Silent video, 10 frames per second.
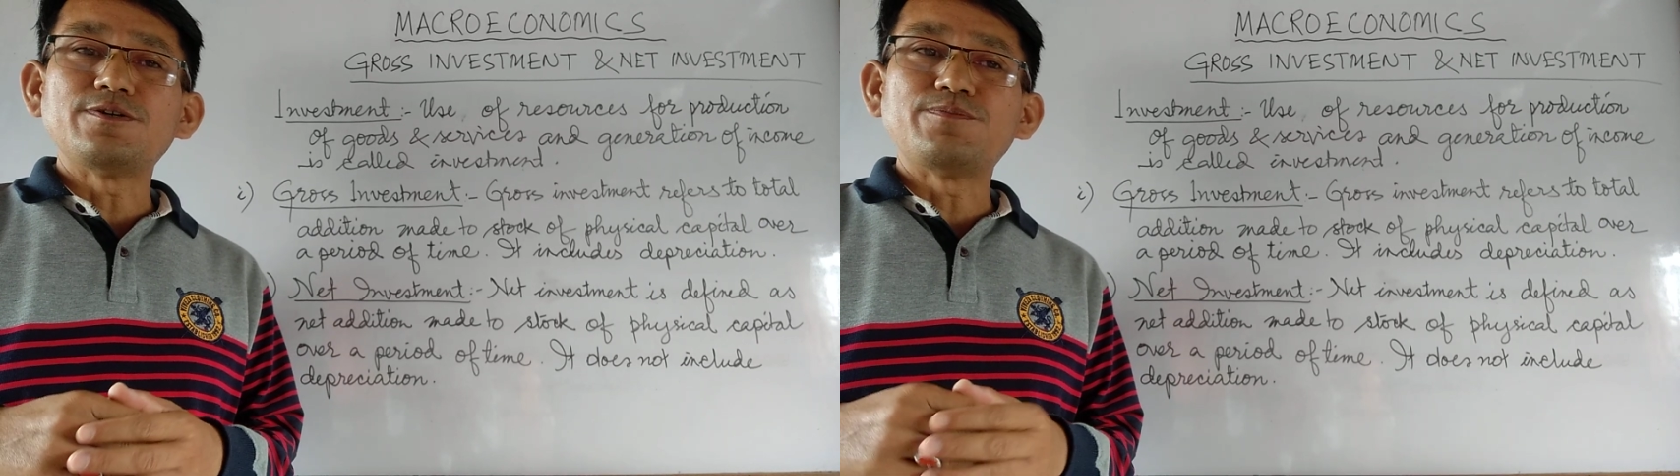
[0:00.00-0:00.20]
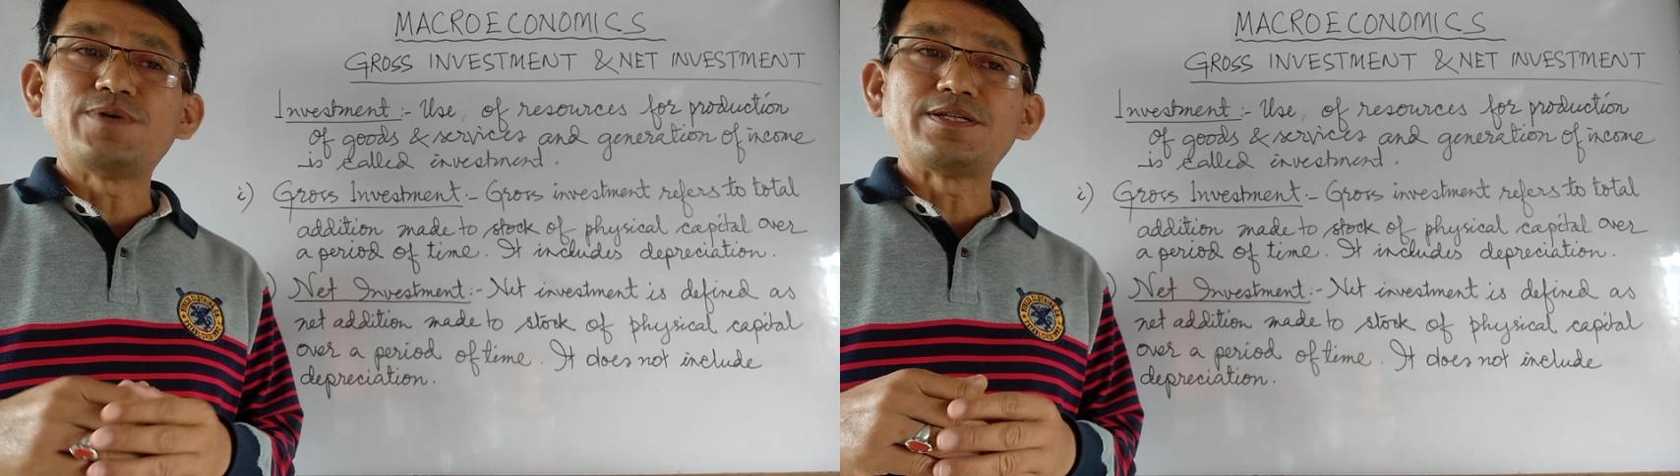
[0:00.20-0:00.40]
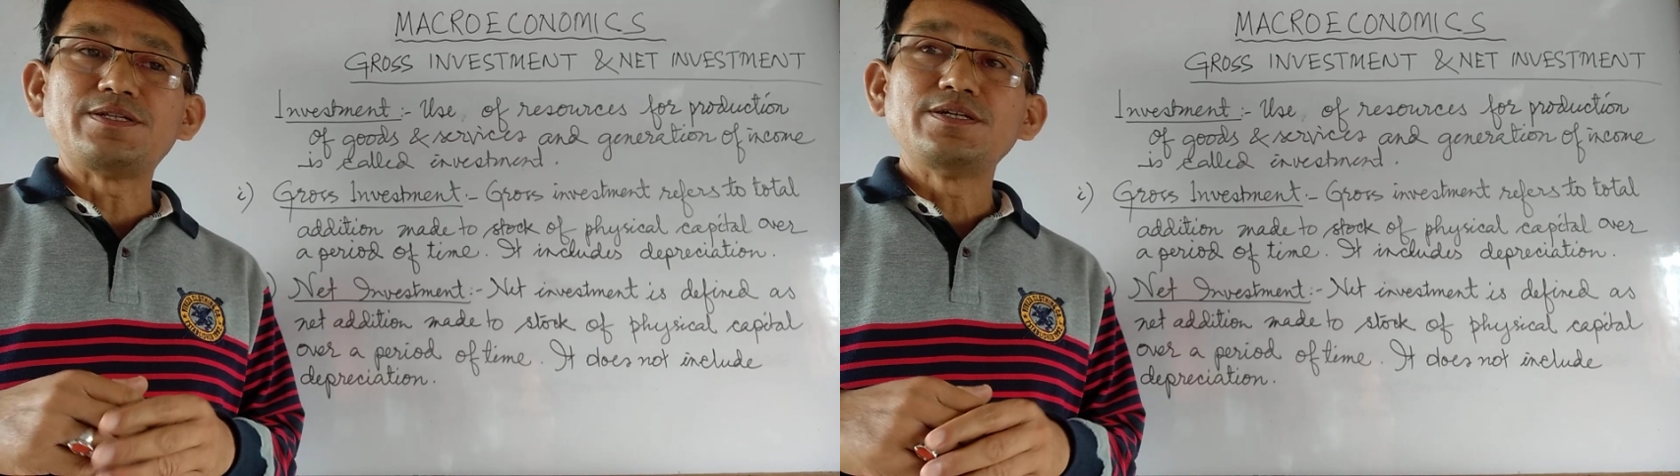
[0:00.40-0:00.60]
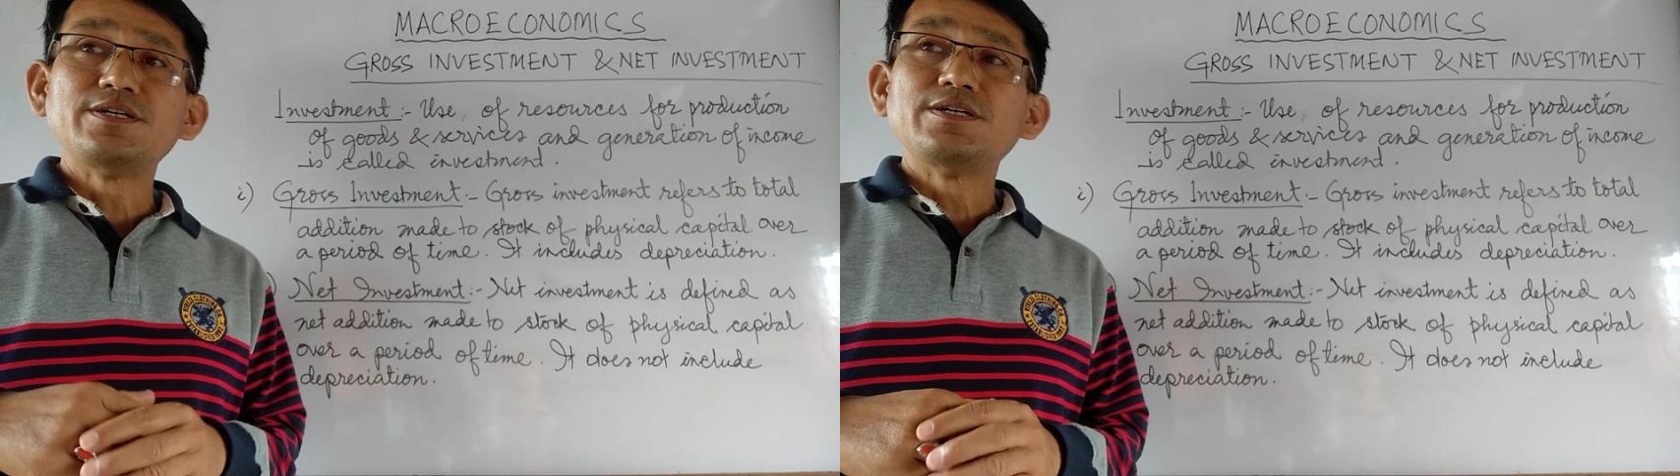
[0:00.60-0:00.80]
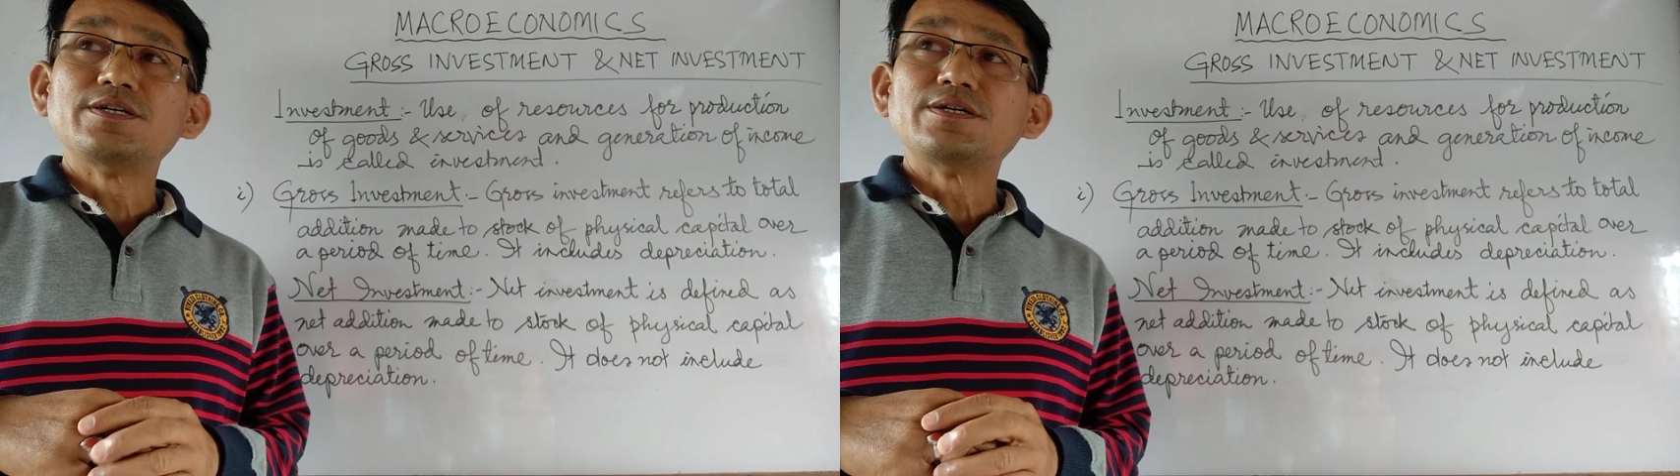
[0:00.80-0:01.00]
but
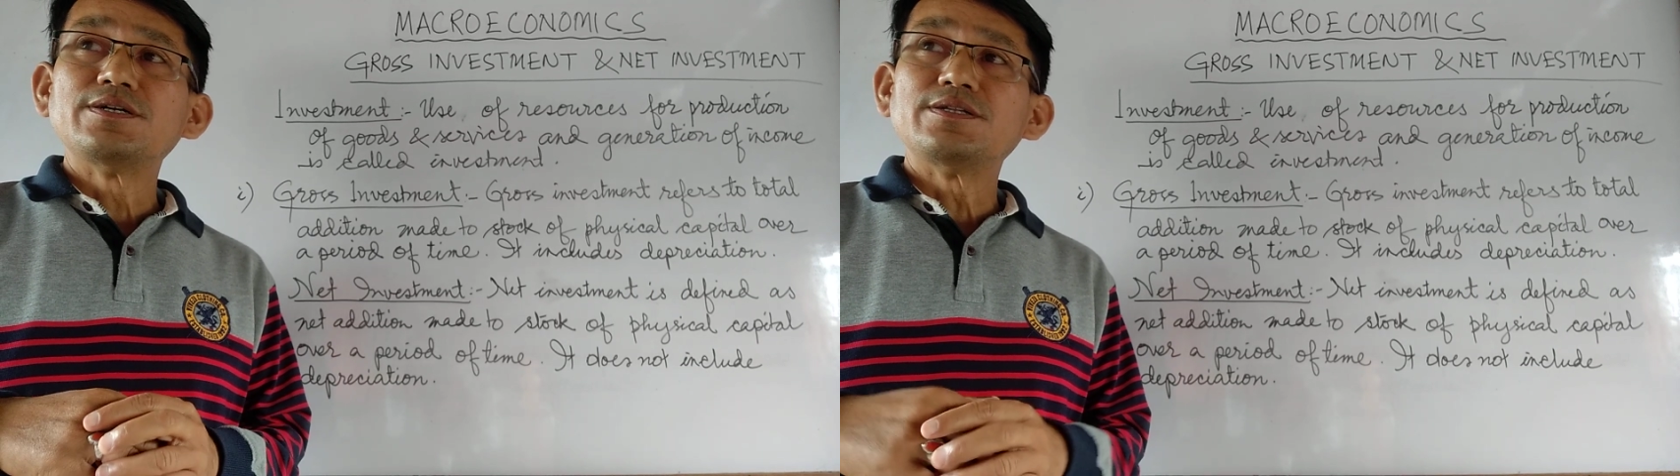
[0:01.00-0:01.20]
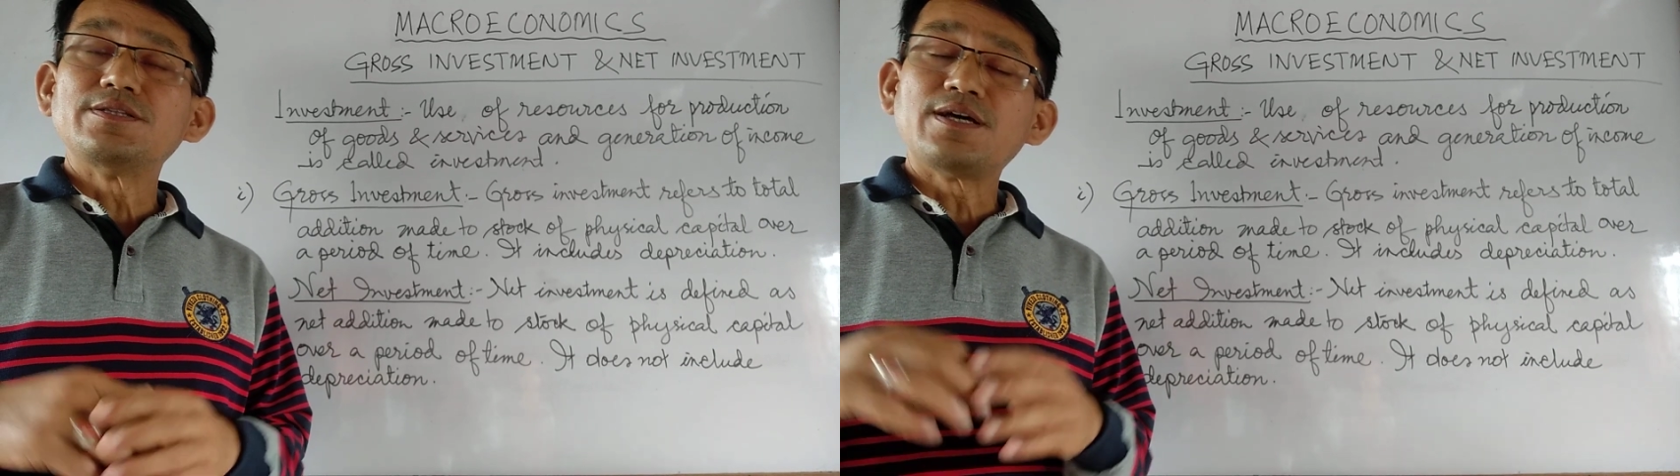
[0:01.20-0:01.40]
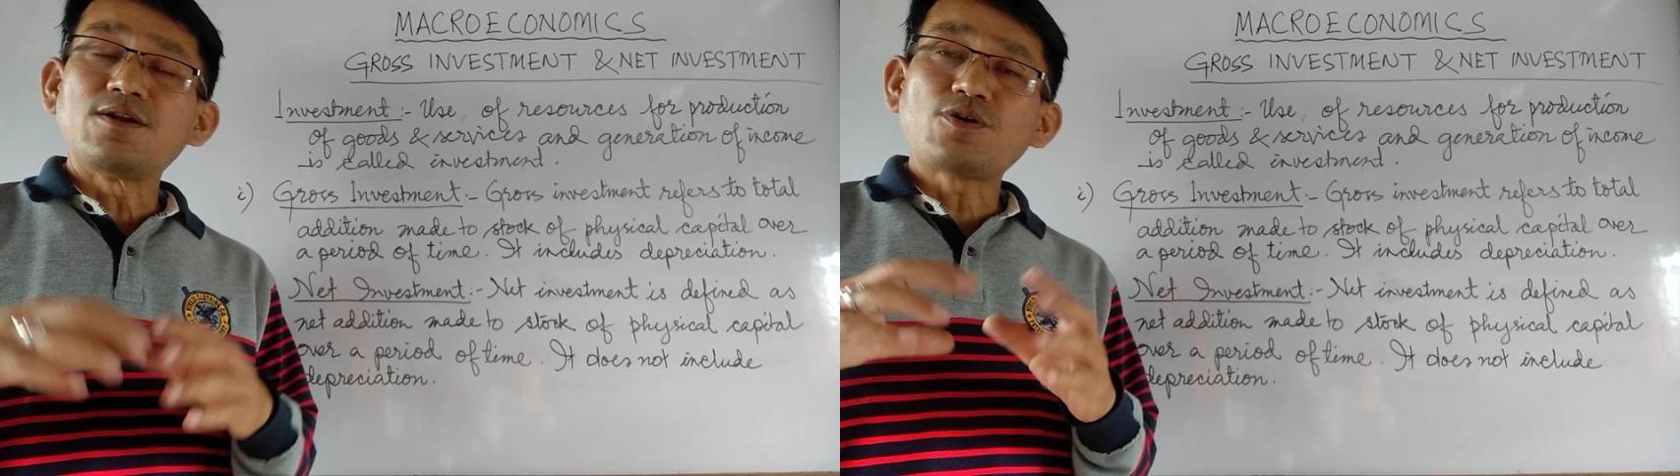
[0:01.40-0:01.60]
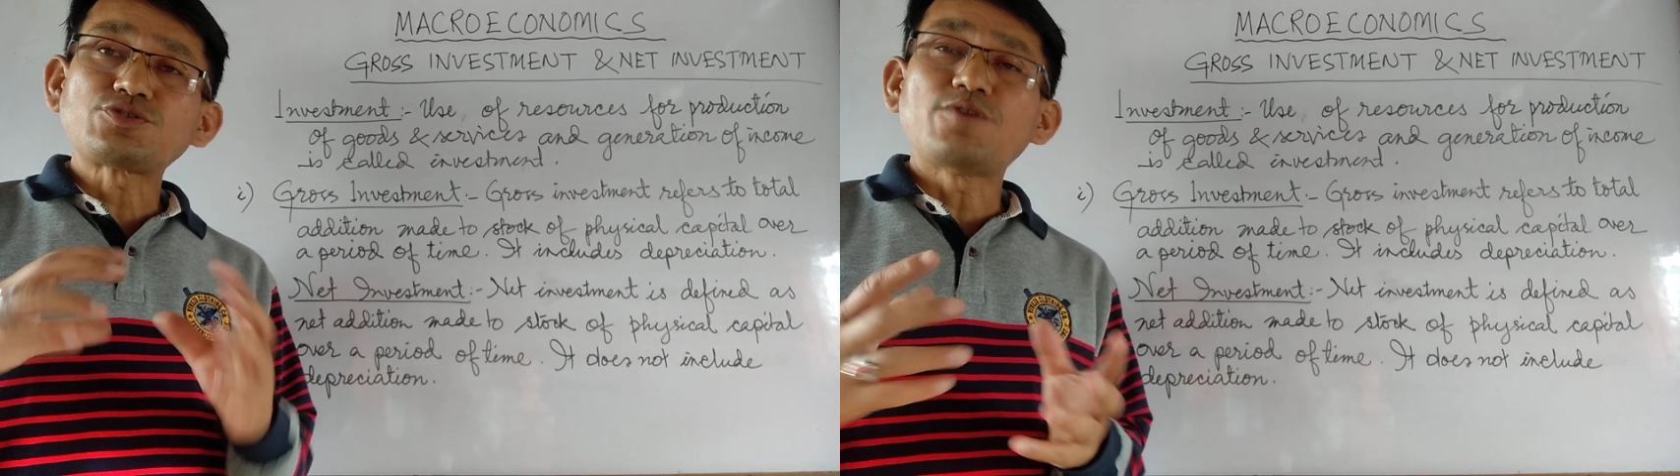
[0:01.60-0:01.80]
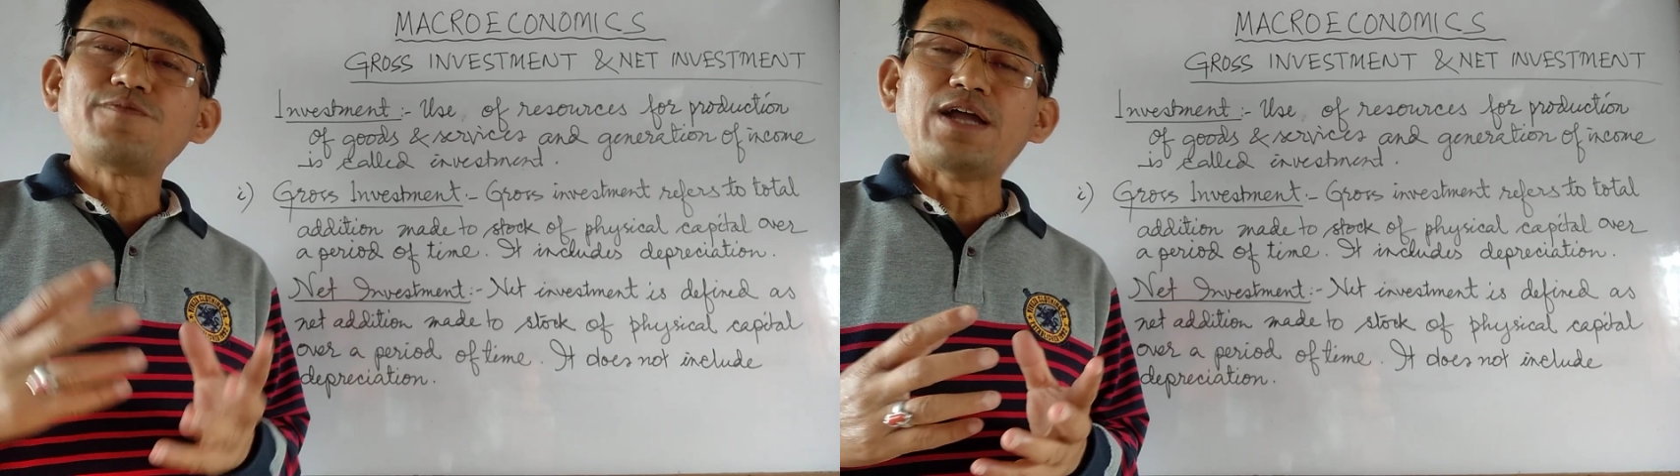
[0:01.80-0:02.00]
the loss
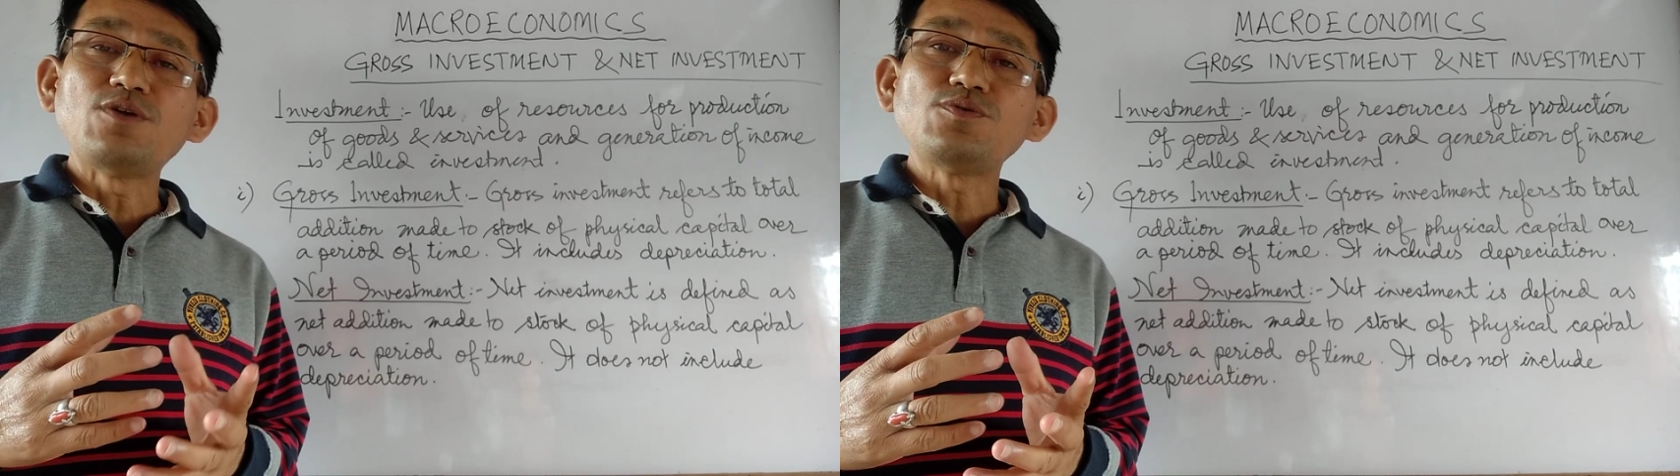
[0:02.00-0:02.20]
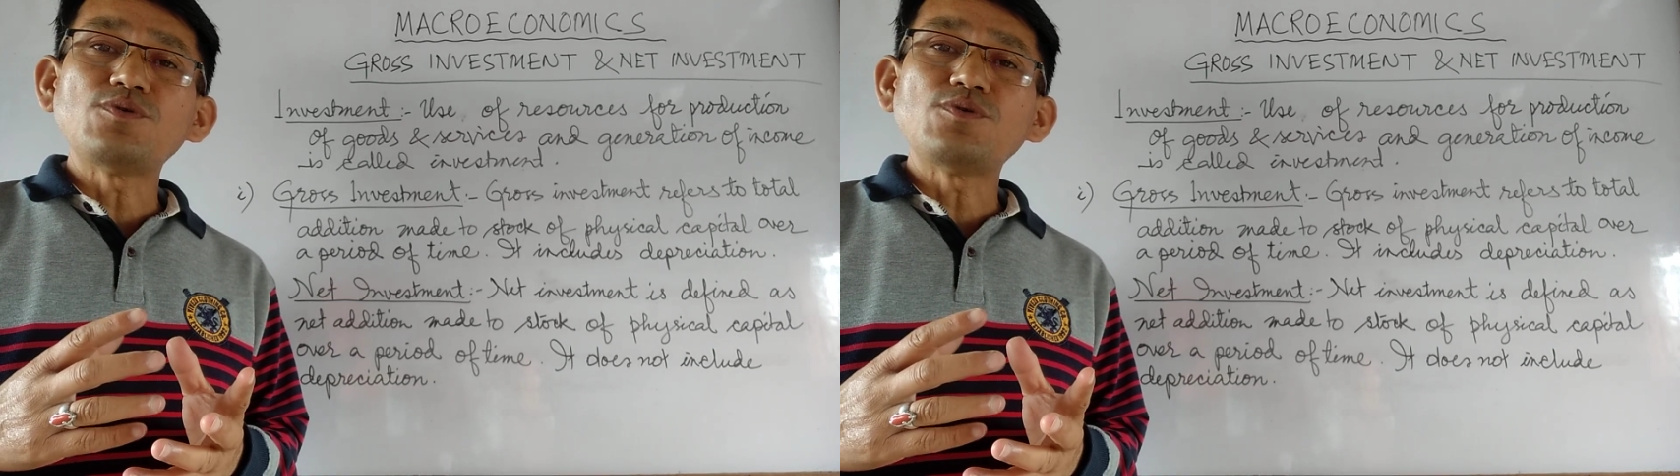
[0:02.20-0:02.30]
of value